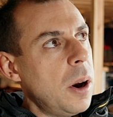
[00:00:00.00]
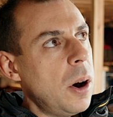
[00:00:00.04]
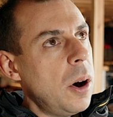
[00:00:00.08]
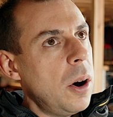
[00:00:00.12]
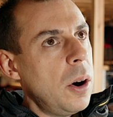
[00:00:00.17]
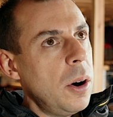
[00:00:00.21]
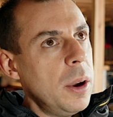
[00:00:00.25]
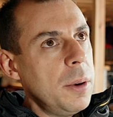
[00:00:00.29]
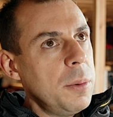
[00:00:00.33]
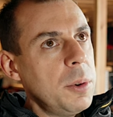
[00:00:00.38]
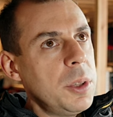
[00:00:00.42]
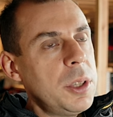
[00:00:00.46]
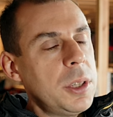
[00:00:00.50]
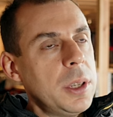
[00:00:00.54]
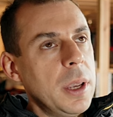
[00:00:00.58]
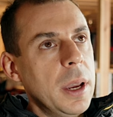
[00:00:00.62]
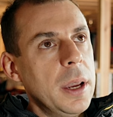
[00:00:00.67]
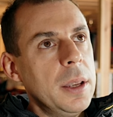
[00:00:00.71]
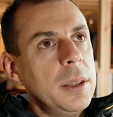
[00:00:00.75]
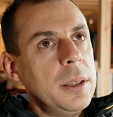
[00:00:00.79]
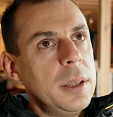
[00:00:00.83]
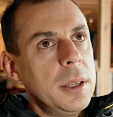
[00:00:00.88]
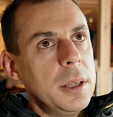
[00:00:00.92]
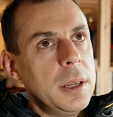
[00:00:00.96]
I would
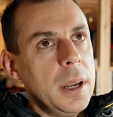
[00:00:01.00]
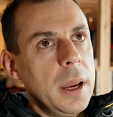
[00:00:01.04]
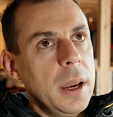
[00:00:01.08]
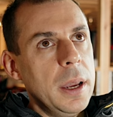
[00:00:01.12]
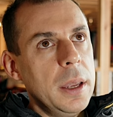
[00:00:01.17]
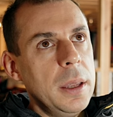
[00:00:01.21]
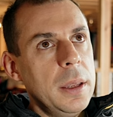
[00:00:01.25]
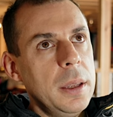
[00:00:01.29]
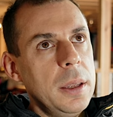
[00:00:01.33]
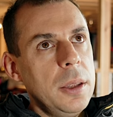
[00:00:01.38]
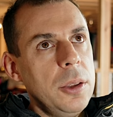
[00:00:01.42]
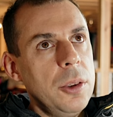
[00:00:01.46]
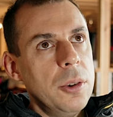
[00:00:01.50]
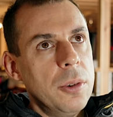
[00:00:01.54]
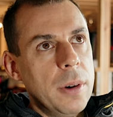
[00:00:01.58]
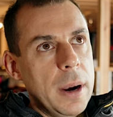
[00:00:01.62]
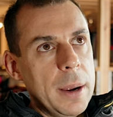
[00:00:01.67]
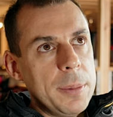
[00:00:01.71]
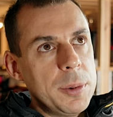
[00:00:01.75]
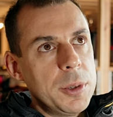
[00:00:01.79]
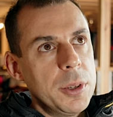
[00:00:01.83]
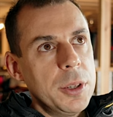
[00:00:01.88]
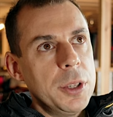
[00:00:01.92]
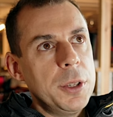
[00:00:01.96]
say today, you're
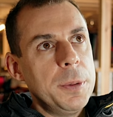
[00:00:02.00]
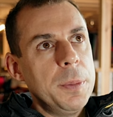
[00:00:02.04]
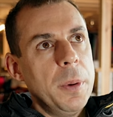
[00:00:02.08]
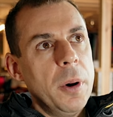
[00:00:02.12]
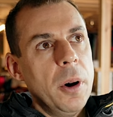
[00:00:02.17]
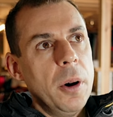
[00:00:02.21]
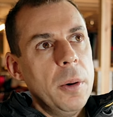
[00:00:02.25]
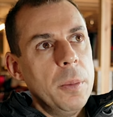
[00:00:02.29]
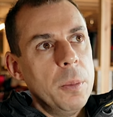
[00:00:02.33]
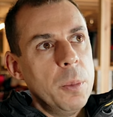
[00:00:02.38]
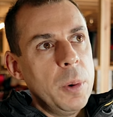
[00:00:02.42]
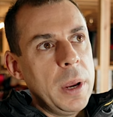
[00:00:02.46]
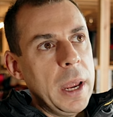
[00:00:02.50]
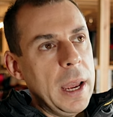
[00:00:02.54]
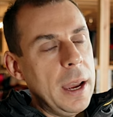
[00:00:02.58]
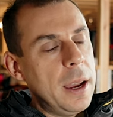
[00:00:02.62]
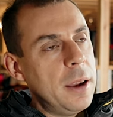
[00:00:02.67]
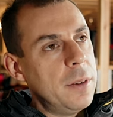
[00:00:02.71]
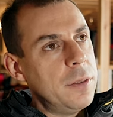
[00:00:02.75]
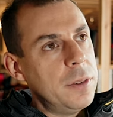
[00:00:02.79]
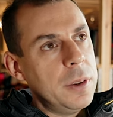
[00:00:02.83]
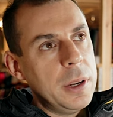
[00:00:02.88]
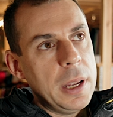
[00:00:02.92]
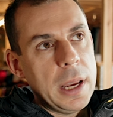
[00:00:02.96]
absolutely spot on. We
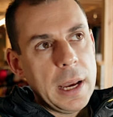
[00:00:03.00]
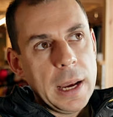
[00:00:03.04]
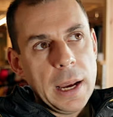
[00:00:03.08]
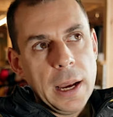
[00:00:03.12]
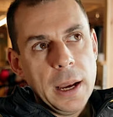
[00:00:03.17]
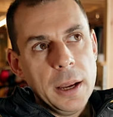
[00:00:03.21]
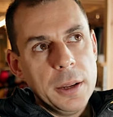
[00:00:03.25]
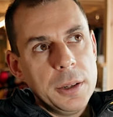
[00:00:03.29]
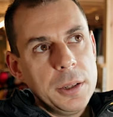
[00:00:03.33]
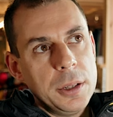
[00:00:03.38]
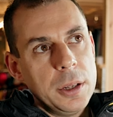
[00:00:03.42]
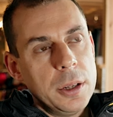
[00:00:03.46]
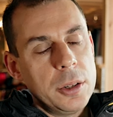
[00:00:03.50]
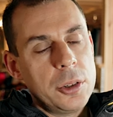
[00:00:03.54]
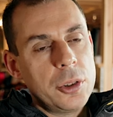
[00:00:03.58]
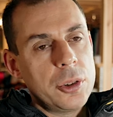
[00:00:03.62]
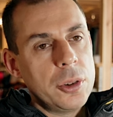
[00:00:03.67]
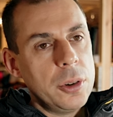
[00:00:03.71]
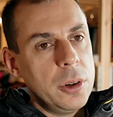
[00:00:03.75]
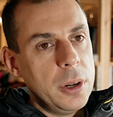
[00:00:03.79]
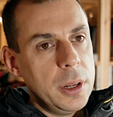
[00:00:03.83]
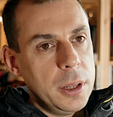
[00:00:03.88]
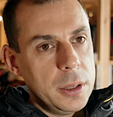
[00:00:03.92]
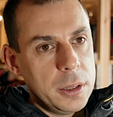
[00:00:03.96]
haven't had a
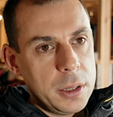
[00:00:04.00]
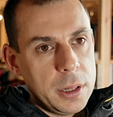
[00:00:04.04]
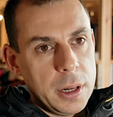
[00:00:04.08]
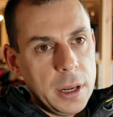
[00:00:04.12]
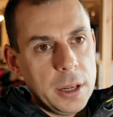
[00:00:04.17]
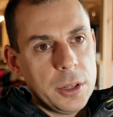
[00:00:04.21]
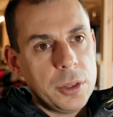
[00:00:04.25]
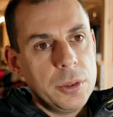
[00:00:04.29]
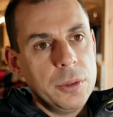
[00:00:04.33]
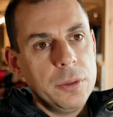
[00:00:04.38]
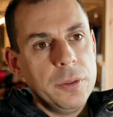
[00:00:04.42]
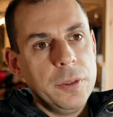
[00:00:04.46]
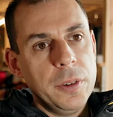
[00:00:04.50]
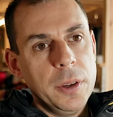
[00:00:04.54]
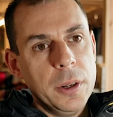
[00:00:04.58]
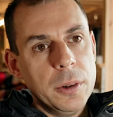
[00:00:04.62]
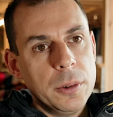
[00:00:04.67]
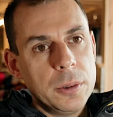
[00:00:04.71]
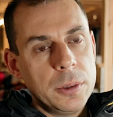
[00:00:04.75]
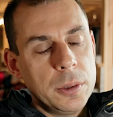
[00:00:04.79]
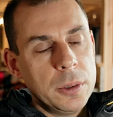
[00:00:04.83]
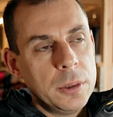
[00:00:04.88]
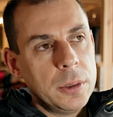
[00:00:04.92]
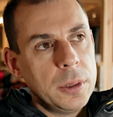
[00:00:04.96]
truly international
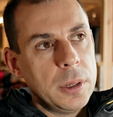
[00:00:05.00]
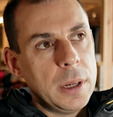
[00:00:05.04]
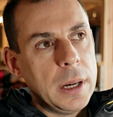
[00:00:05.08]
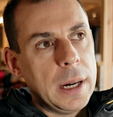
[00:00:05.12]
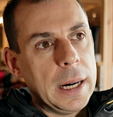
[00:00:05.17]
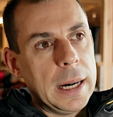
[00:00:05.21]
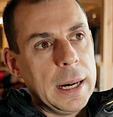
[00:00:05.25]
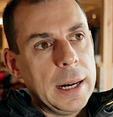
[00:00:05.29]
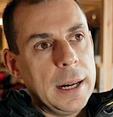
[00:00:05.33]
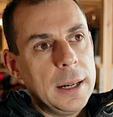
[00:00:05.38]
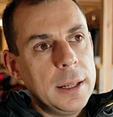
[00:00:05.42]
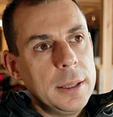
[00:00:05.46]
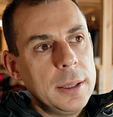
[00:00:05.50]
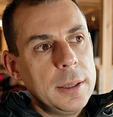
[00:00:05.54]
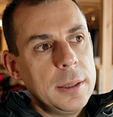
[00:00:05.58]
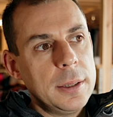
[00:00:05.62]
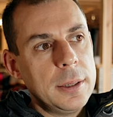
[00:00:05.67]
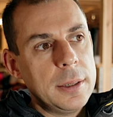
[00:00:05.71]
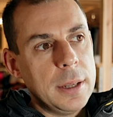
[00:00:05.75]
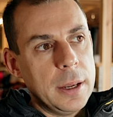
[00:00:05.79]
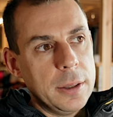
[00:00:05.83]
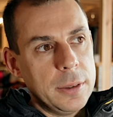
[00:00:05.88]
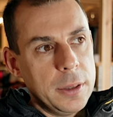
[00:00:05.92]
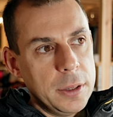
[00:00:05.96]
field at
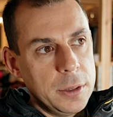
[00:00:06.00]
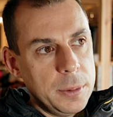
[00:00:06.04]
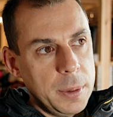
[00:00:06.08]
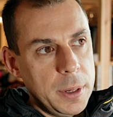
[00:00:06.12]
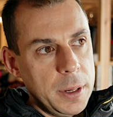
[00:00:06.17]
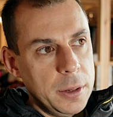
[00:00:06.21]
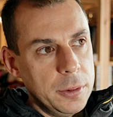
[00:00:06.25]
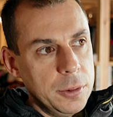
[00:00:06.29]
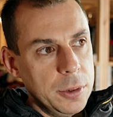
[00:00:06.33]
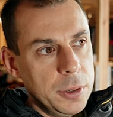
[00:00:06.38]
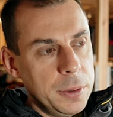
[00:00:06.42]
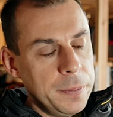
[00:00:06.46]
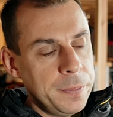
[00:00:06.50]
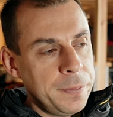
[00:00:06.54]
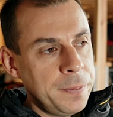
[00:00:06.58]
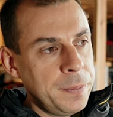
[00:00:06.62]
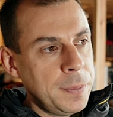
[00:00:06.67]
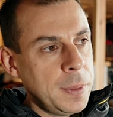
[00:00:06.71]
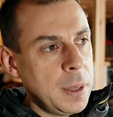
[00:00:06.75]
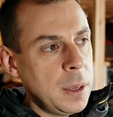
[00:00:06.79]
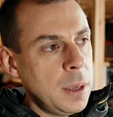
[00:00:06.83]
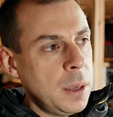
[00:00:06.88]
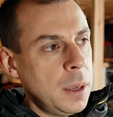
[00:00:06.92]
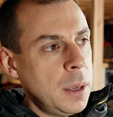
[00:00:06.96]
South Downs Way 100.
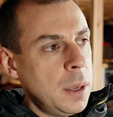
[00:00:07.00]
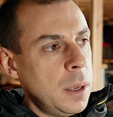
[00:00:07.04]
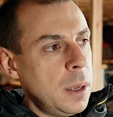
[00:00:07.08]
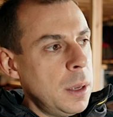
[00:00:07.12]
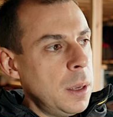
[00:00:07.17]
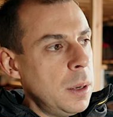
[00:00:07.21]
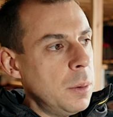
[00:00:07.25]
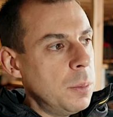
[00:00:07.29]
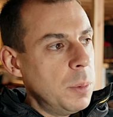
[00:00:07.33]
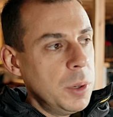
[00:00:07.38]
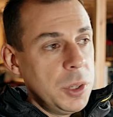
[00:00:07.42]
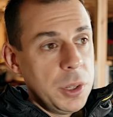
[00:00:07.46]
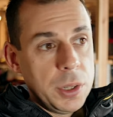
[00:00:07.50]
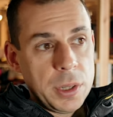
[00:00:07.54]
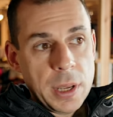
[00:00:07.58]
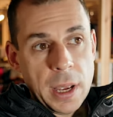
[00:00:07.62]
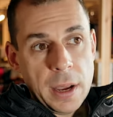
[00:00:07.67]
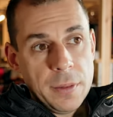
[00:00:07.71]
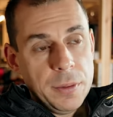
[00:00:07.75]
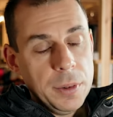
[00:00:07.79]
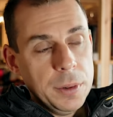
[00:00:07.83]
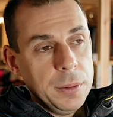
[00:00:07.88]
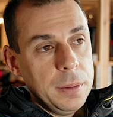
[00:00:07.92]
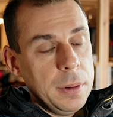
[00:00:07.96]
We just
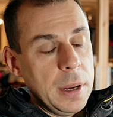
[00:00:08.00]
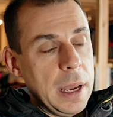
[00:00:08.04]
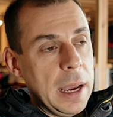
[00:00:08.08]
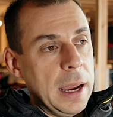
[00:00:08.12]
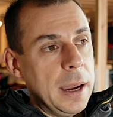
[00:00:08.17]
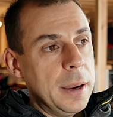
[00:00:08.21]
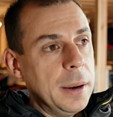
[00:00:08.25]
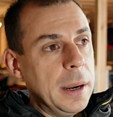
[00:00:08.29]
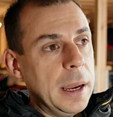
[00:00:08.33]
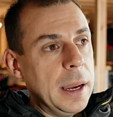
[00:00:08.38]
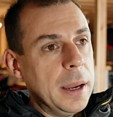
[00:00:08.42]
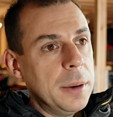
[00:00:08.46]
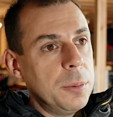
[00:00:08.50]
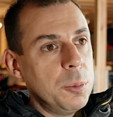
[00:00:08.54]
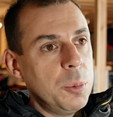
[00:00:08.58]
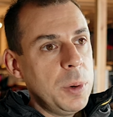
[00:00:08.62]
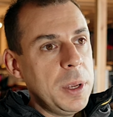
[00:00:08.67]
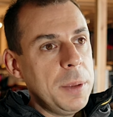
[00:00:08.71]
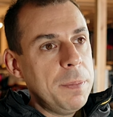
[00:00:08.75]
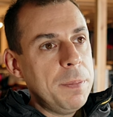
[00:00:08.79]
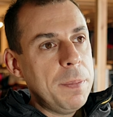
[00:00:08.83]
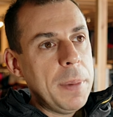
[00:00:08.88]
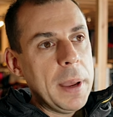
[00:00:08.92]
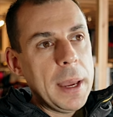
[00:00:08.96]
haven't. And
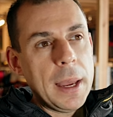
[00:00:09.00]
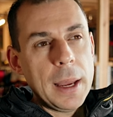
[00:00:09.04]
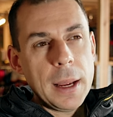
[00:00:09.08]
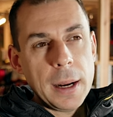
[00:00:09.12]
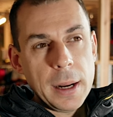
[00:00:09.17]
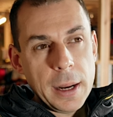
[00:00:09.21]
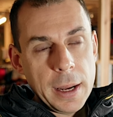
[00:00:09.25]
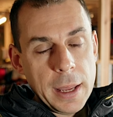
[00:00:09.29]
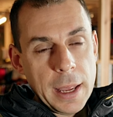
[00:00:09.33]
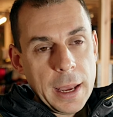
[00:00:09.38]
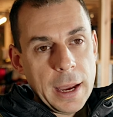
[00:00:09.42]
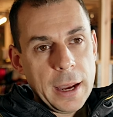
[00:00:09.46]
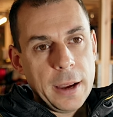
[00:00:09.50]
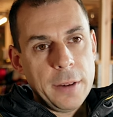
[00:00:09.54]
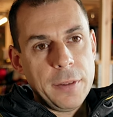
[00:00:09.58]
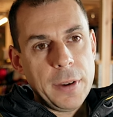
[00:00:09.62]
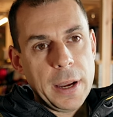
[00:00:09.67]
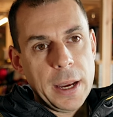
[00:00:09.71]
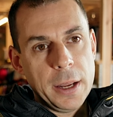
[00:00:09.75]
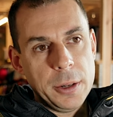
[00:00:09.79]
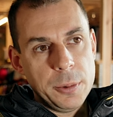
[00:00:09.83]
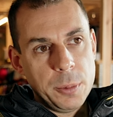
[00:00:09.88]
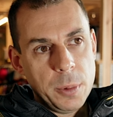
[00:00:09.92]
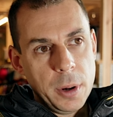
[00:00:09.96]
we barely have
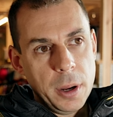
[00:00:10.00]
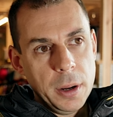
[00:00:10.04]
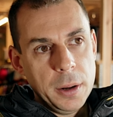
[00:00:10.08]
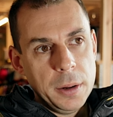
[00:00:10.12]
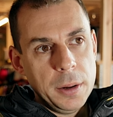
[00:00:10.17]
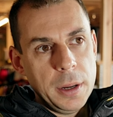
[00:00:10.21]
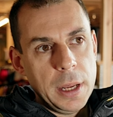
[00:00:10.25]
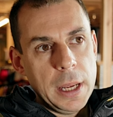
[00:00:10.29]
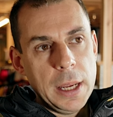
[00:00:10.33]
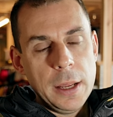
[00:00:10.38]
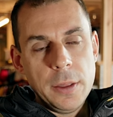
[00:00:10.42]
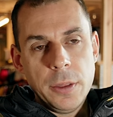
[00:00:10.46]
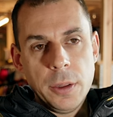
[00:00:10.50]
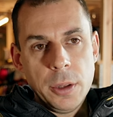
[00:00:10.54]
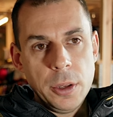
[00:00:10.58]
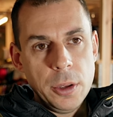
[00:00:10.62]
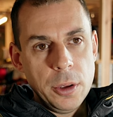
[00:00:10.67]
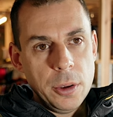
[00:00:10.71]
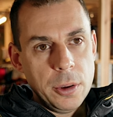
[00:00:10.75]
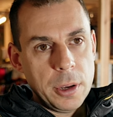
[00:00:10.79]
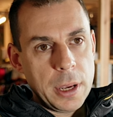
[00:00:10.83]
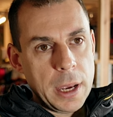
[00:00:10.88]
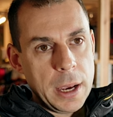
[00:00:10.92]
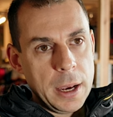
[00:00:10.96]
had one in
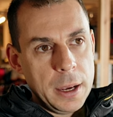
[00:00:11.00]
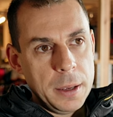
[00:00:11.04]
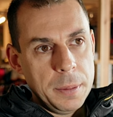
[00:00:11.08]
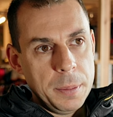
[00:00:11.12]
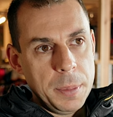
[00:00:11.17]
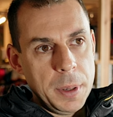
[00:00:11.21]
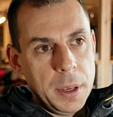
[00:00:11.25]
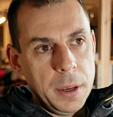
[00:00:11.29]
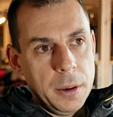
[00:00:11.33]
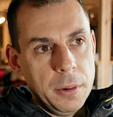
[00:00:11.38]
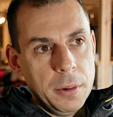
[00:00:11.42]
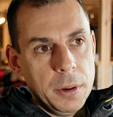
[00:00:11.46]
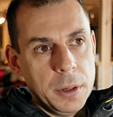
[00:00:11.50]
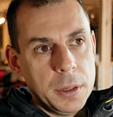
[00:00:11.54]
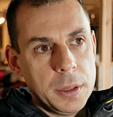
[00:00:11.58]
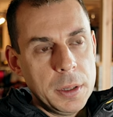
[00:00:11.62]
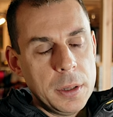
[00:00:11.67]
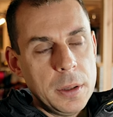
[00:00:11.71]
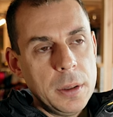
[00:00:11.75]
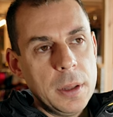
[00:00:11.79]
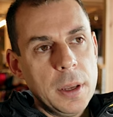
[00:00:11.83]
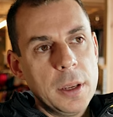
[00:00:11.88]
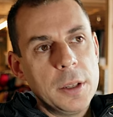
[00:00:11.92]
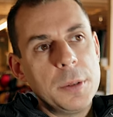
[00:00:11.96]
the UK, period.
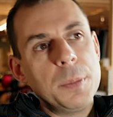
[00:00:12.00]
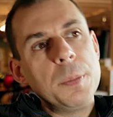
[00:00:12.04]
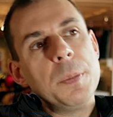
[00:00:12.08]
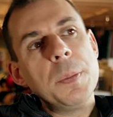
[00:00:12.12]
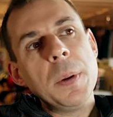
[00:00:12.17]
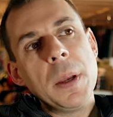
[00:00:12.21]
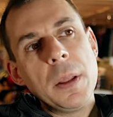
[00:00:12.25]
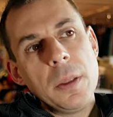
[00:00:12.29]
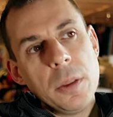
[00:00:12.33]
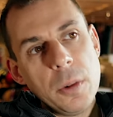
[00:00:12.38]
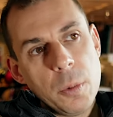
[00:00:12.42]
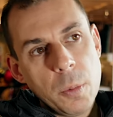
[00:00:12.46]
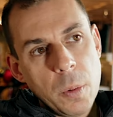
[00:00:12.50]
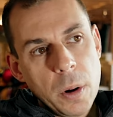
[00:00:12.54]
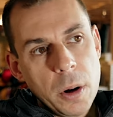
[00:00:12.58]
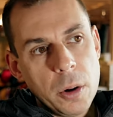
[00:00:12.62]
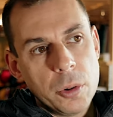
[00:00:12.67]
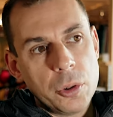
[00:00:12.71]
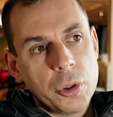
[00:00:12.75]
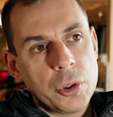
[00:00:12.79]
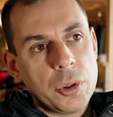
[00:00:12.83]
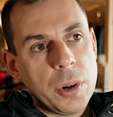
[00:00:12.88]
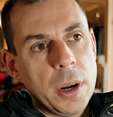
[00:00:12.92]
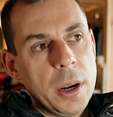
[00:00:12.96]
There's been the
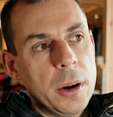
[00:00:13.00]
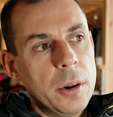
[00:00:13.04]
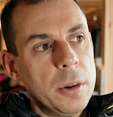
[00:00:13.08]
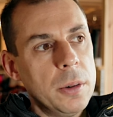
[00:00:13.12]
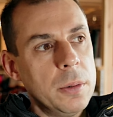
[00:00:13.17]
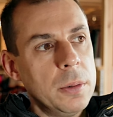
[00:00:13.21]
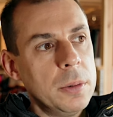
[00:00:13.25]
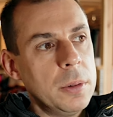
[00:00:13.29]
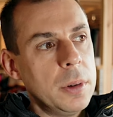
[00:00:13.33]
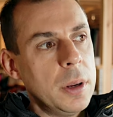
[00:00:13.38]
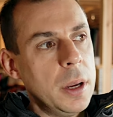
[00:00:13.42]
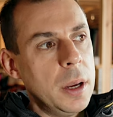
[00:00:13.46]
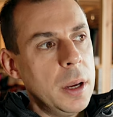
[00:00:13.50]
World Trail